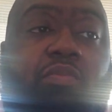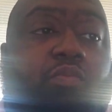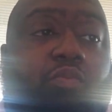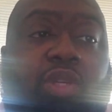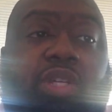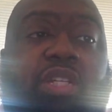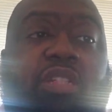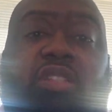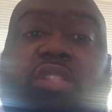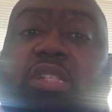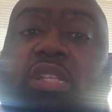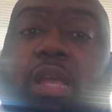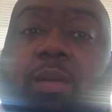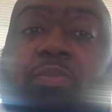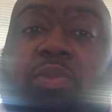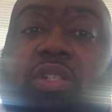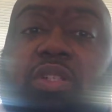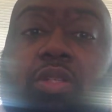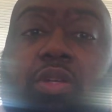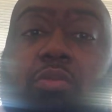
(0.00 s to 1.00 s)
We need to
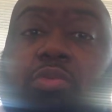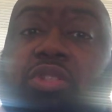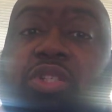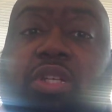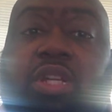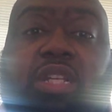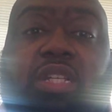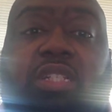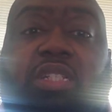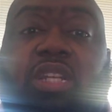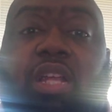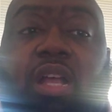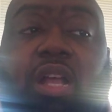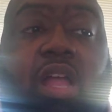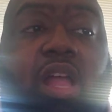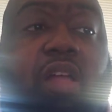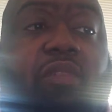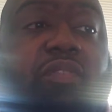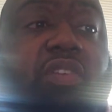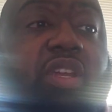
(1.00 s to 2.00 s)
stop this notion that he's not
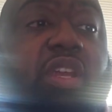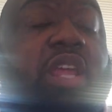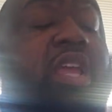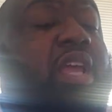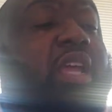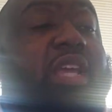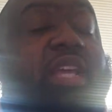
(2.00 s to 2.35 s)
confident.